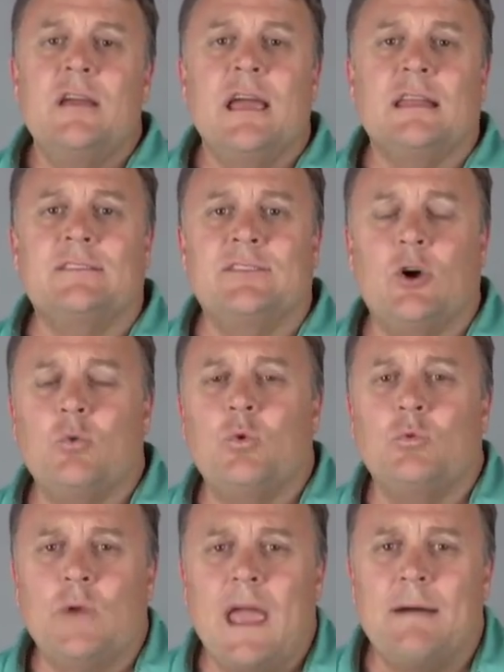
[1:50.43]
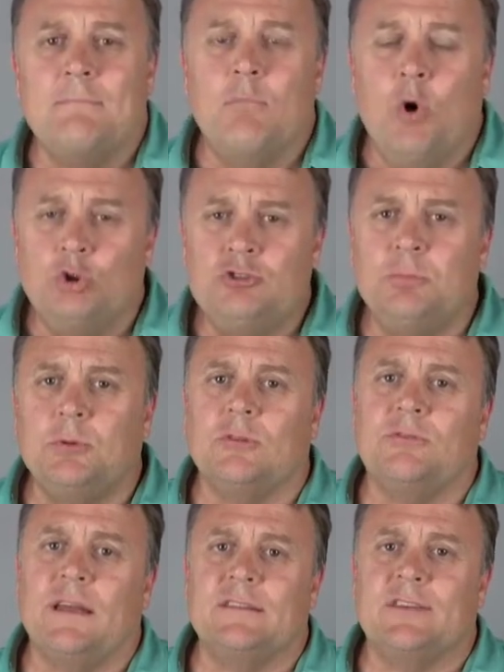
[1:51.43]
And so when we have multiple
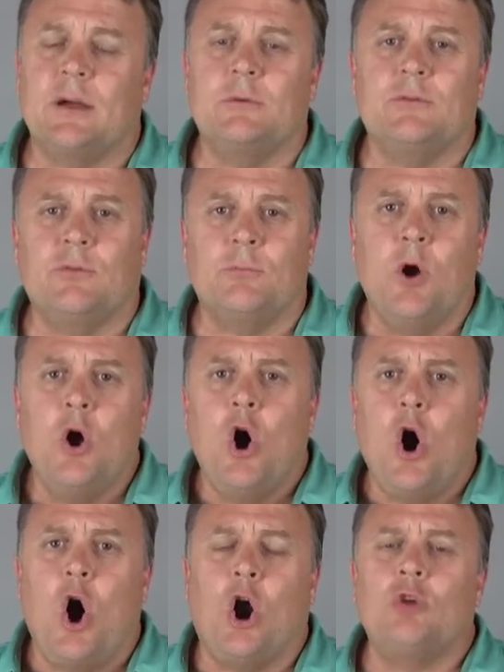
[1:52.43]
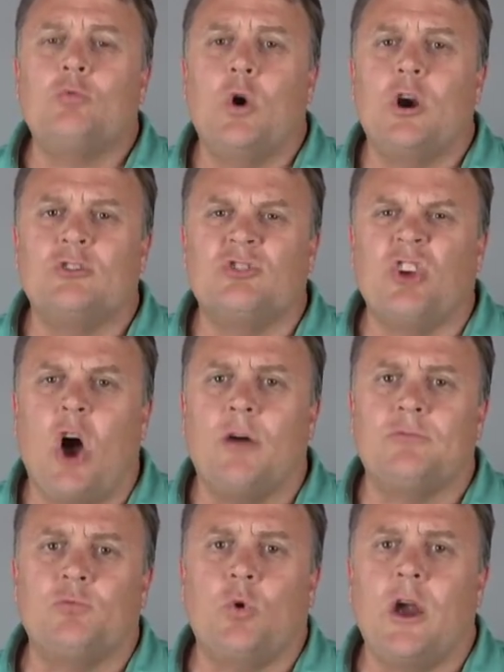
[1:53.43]
events coming from hardware,
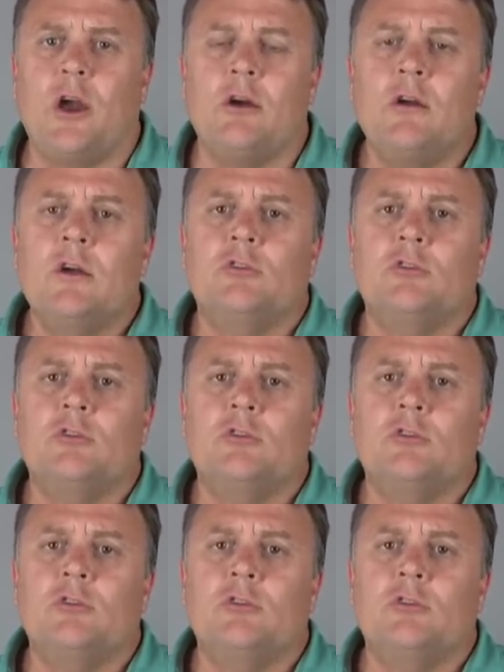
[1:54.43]
software,